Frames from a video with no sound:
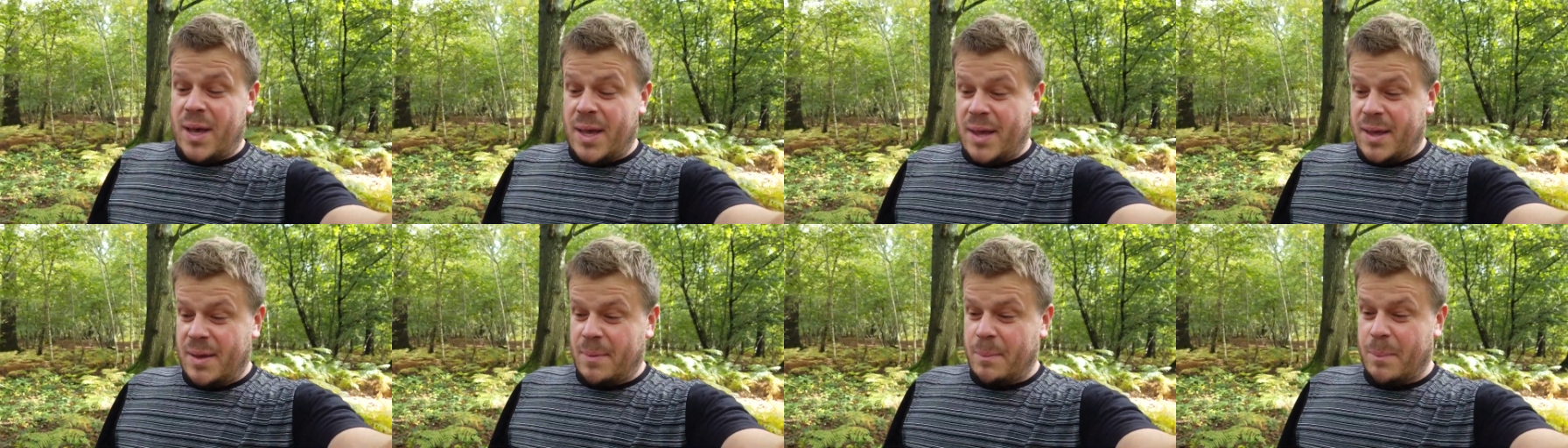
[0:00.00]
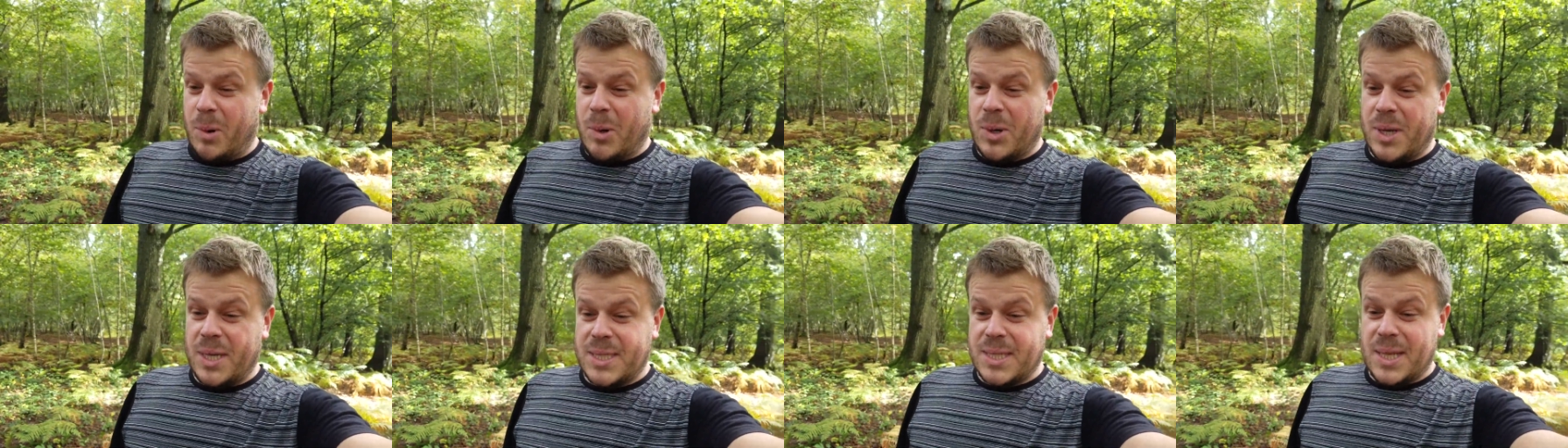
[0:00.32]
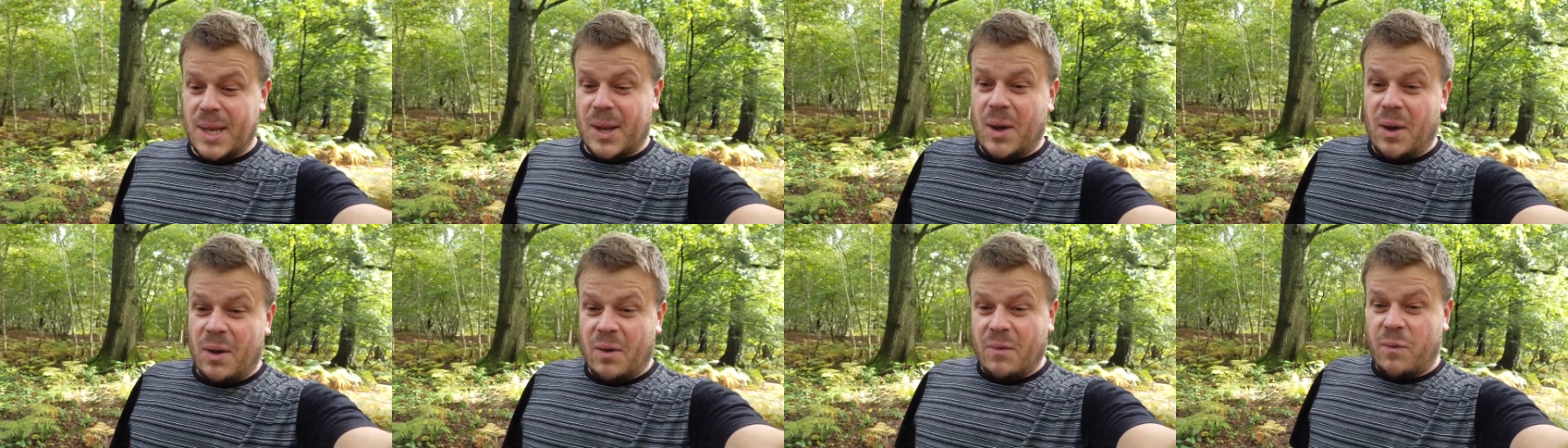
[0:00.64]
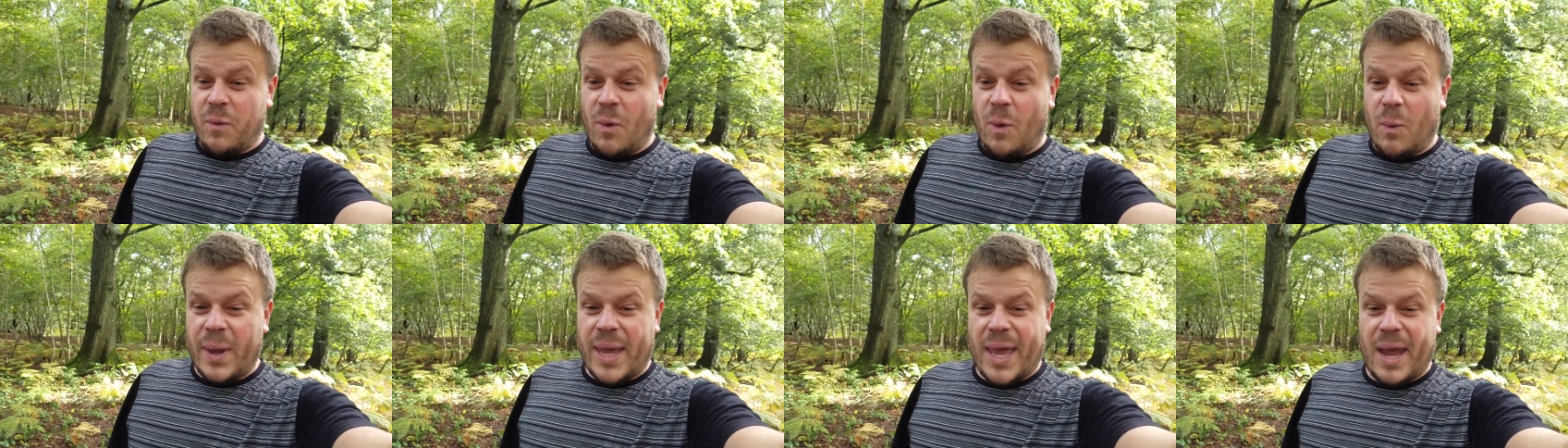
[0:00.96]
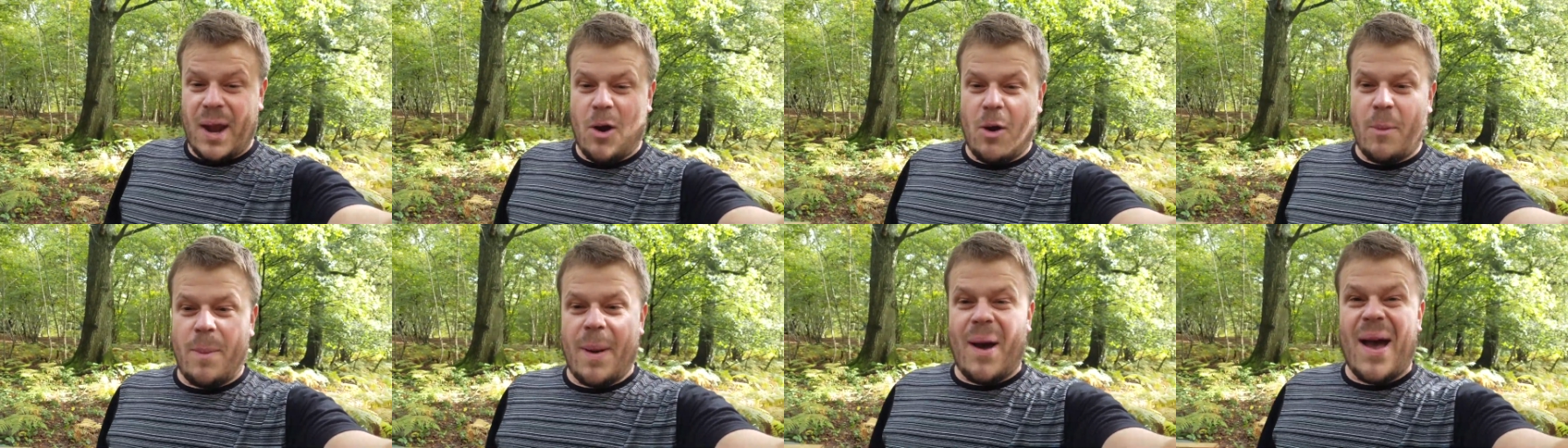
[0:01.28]
embodies a lot of what we
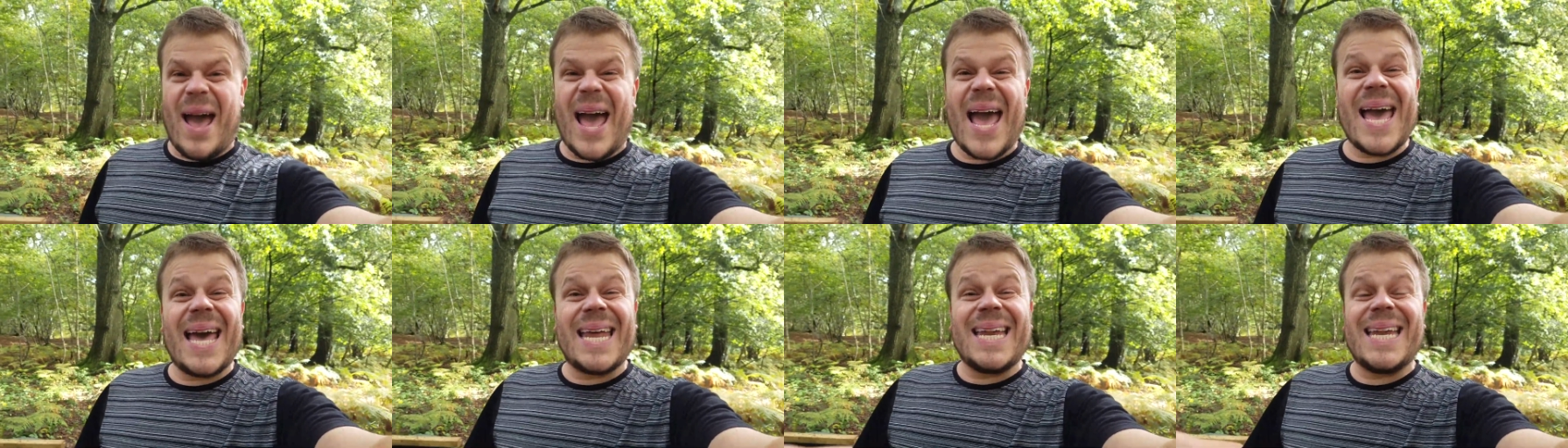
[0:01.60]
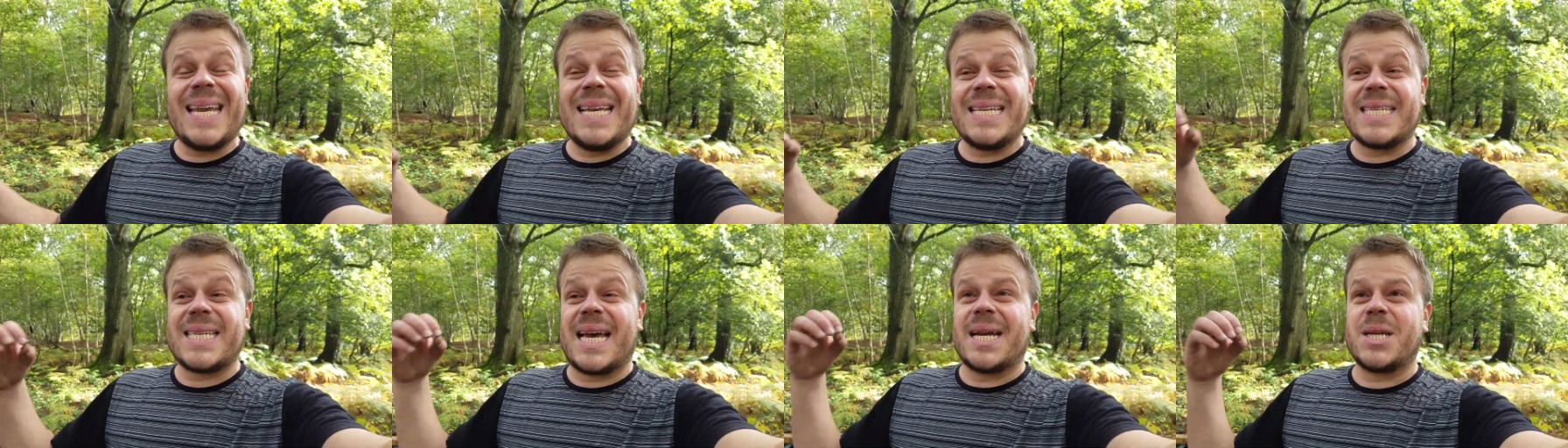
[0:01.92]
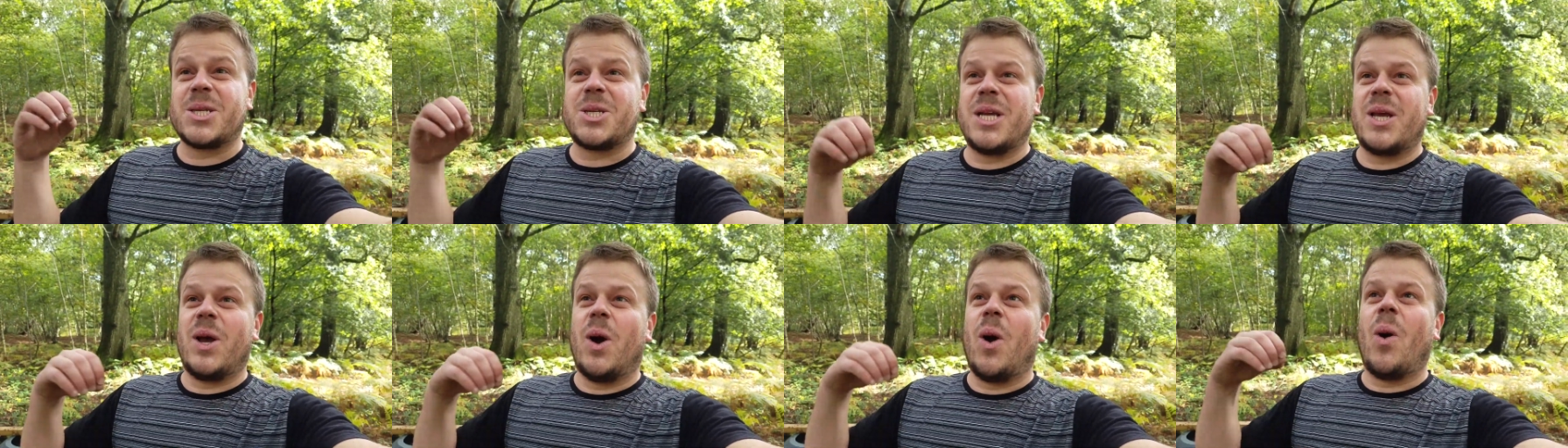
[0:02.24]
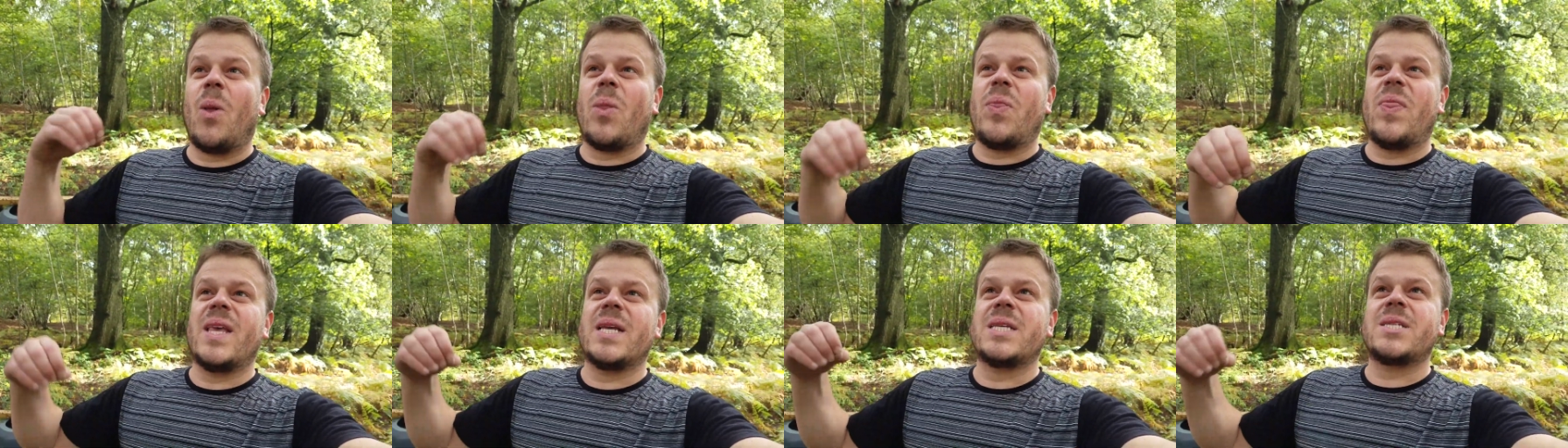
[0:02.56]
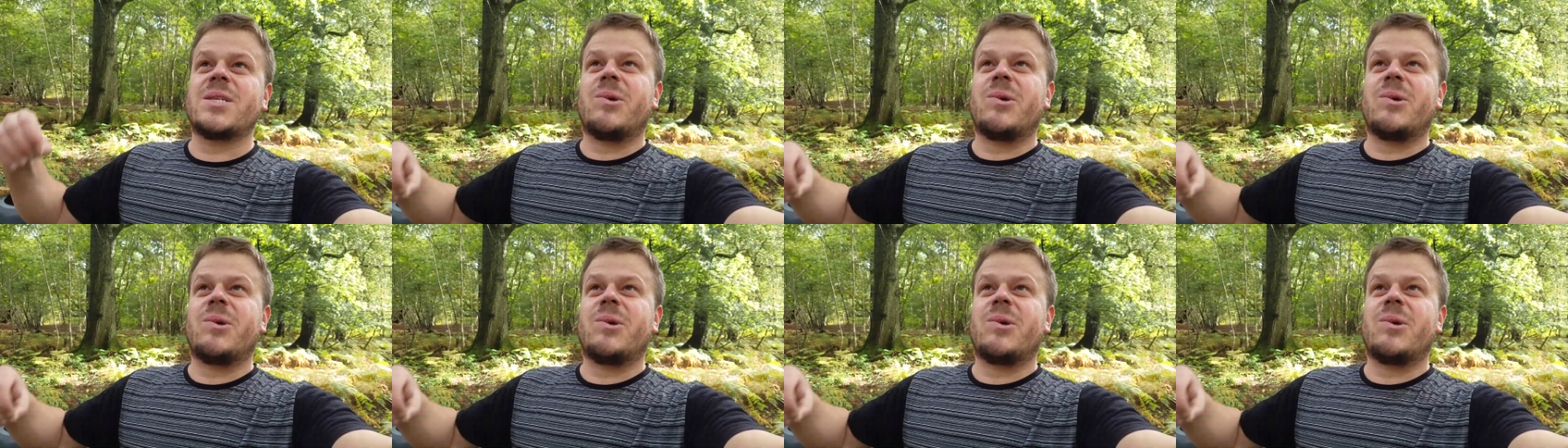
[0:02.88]
care about, and he's actually on this